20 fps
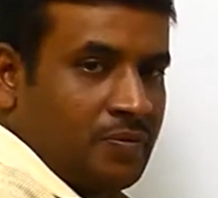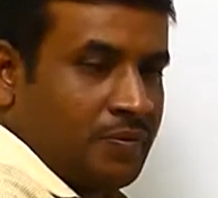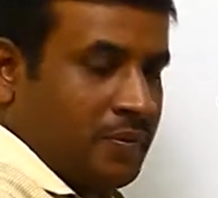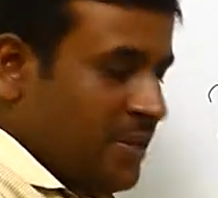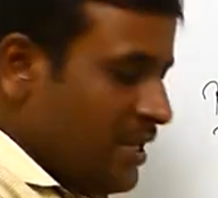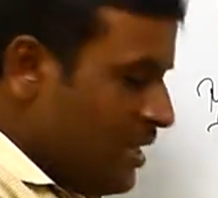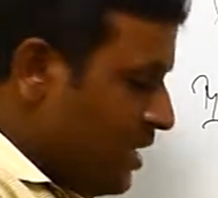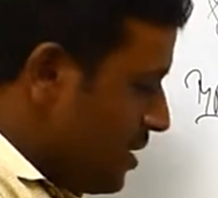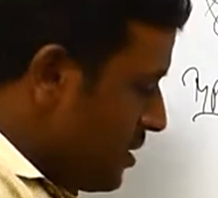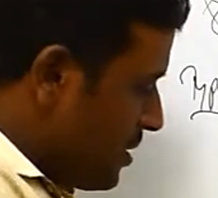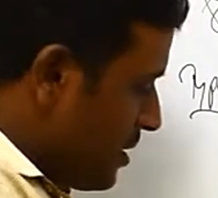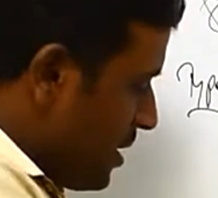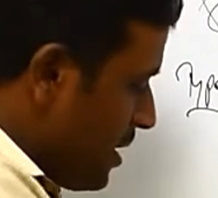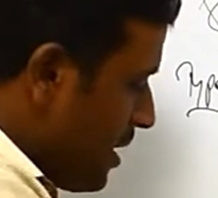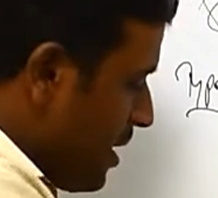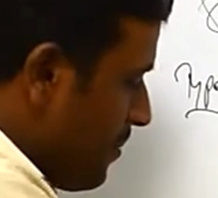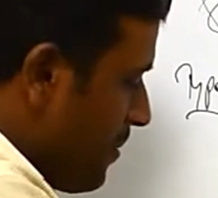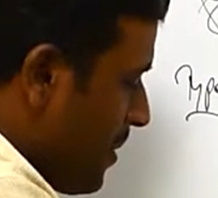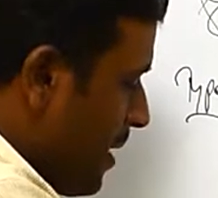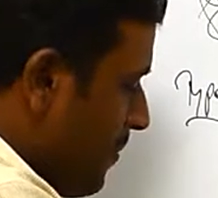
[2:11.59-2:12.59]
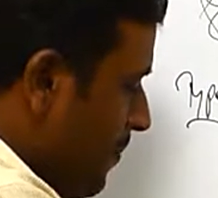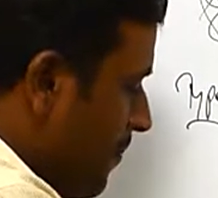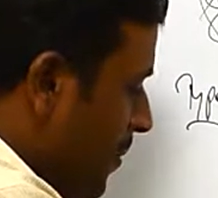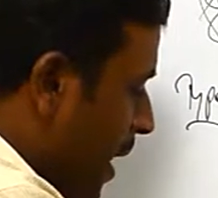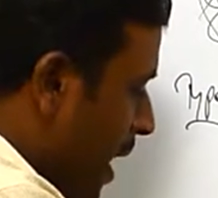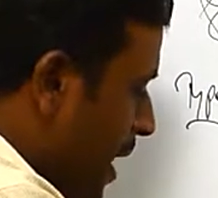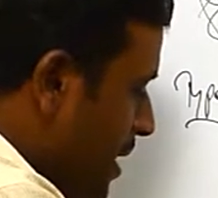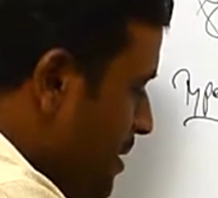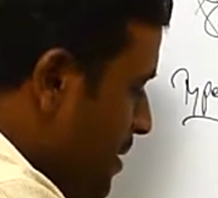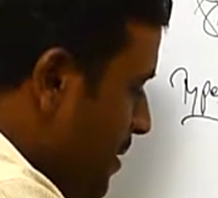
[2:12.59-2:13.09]
Means he may
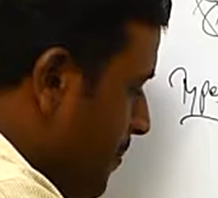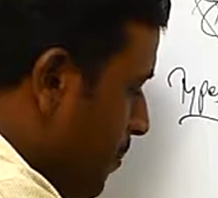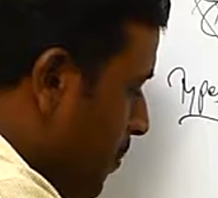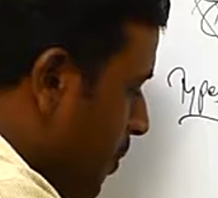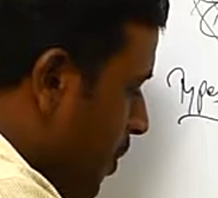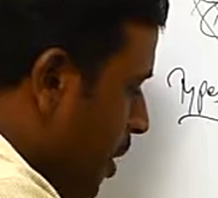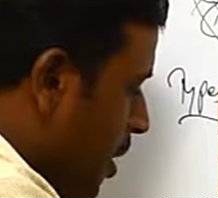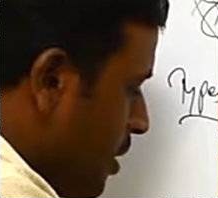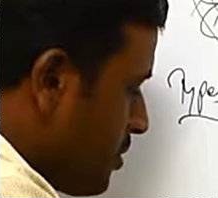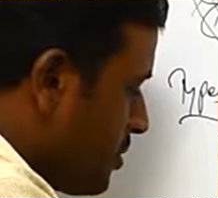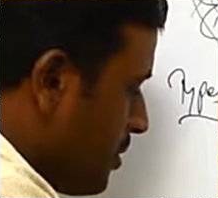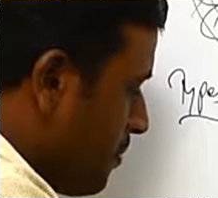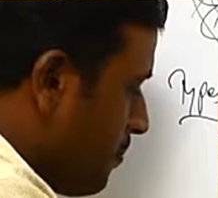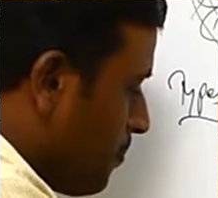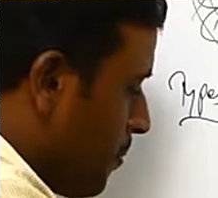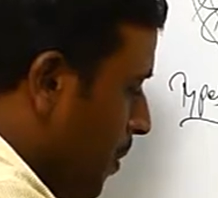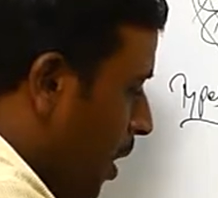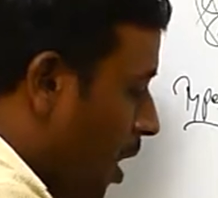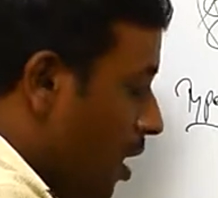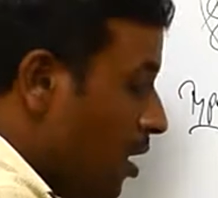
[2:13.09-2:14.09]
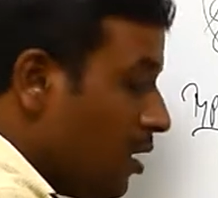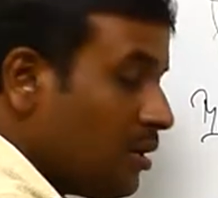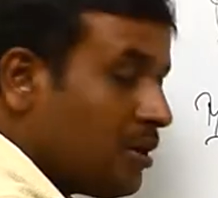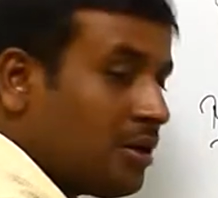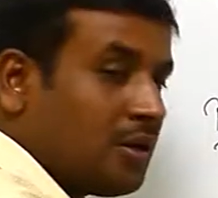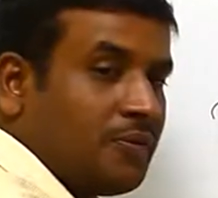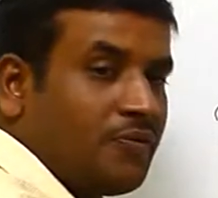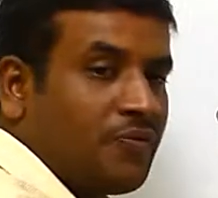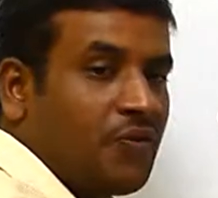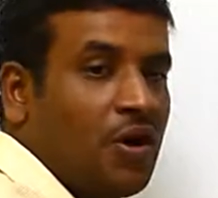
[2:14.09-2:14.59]
buy the products in
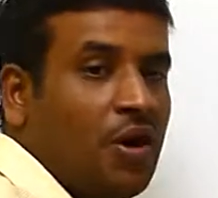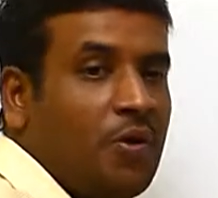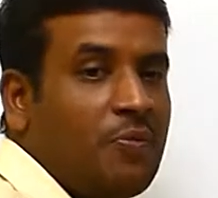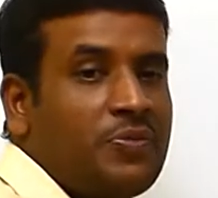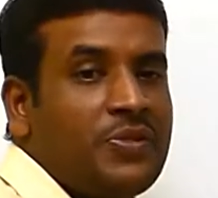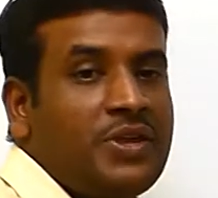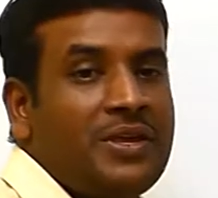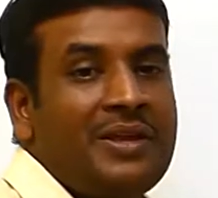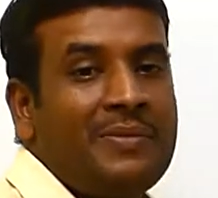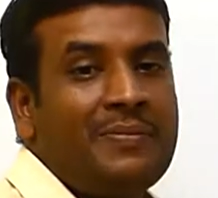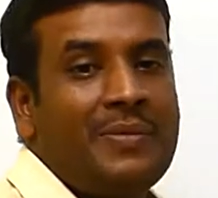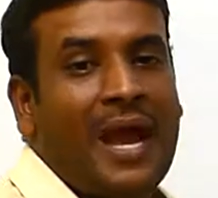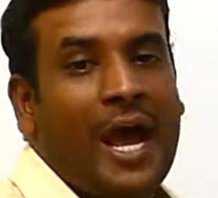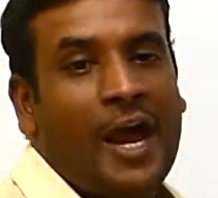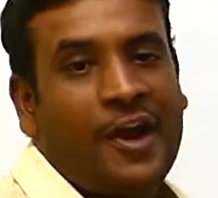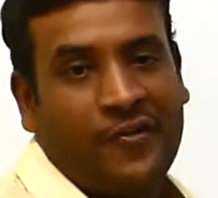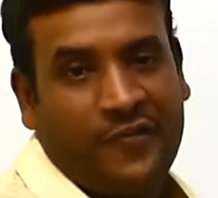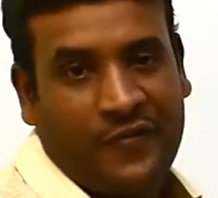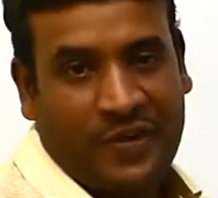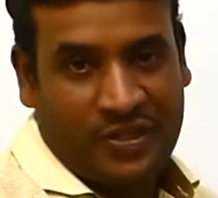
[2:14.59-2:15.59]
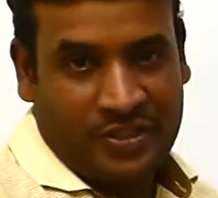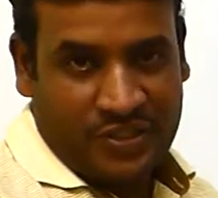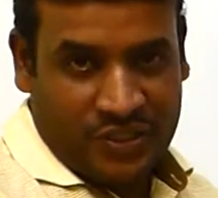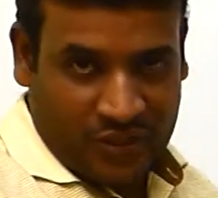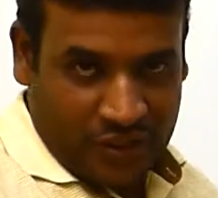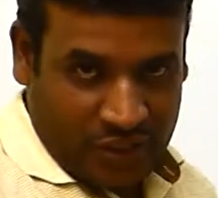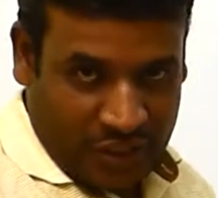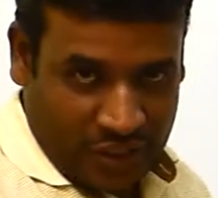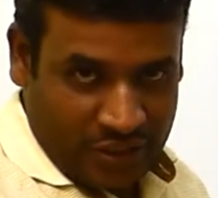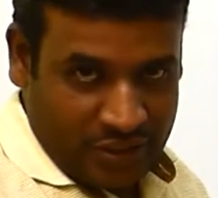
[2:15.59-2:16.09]
bulk from the
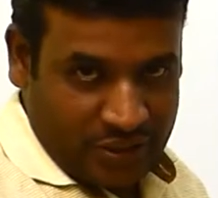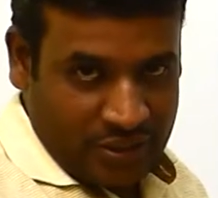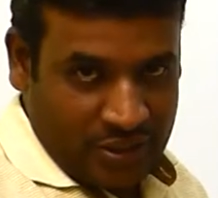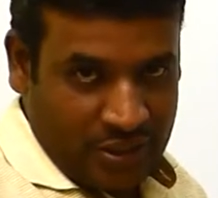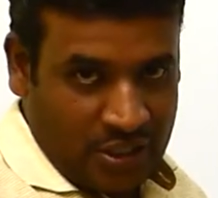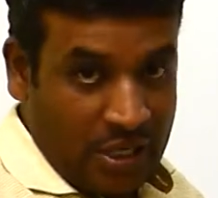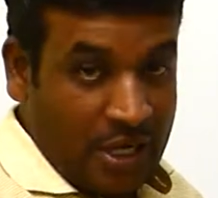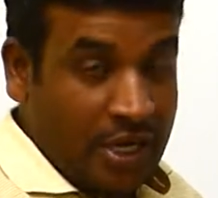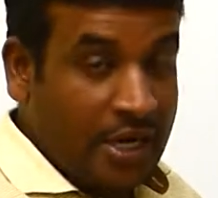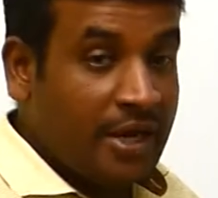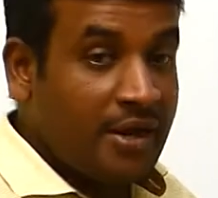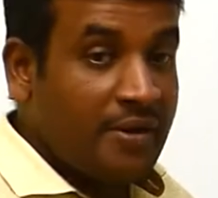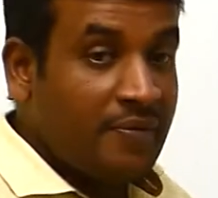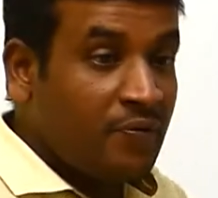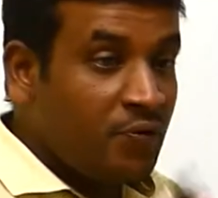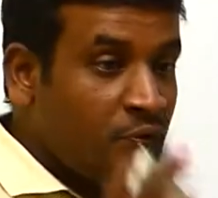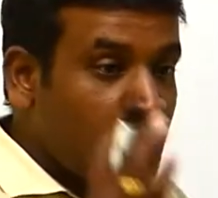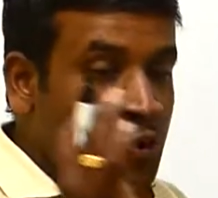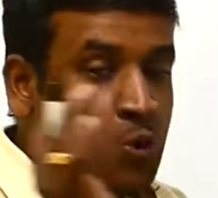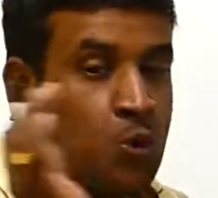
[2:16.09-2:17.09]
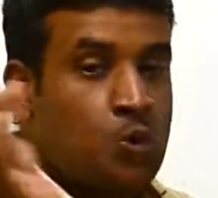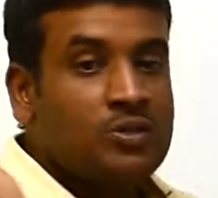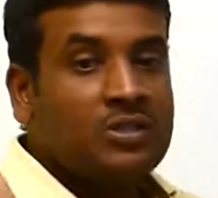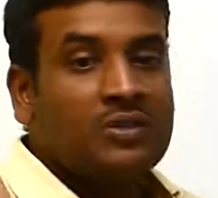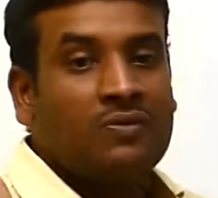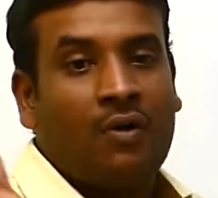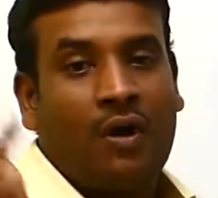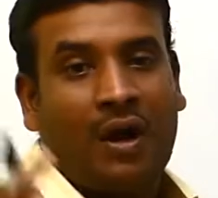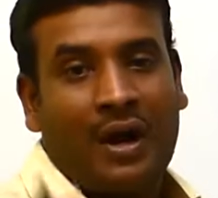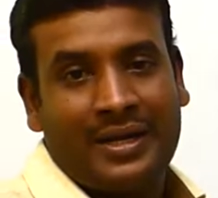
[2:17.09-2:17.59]
manufacturers in
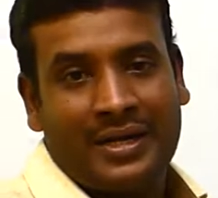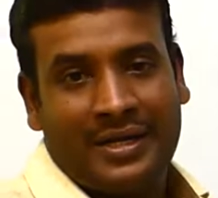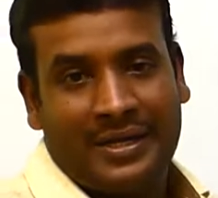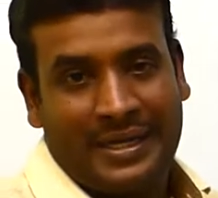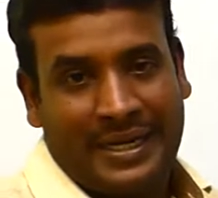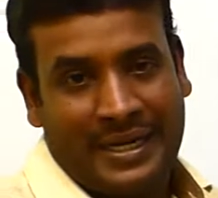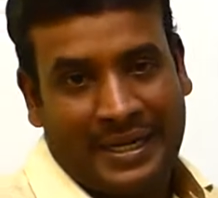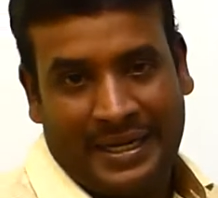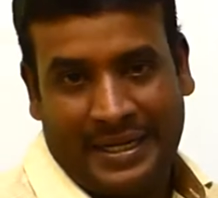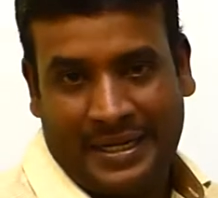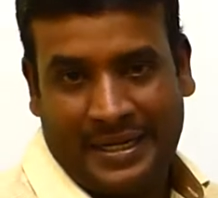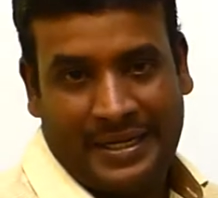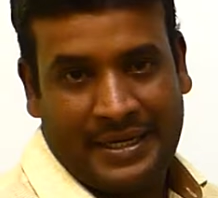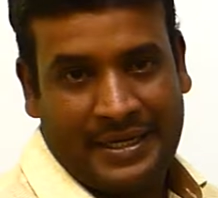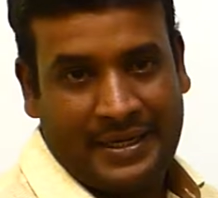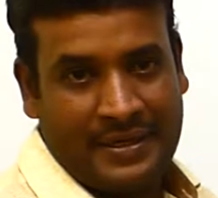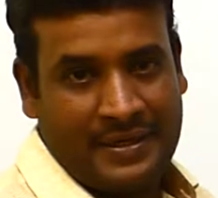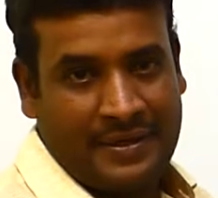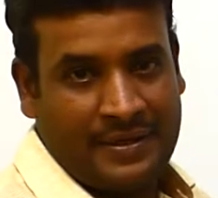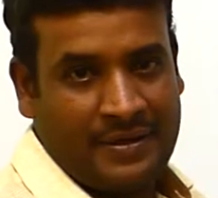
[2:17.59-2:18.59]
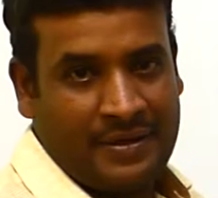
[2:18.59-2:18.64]
huge quantity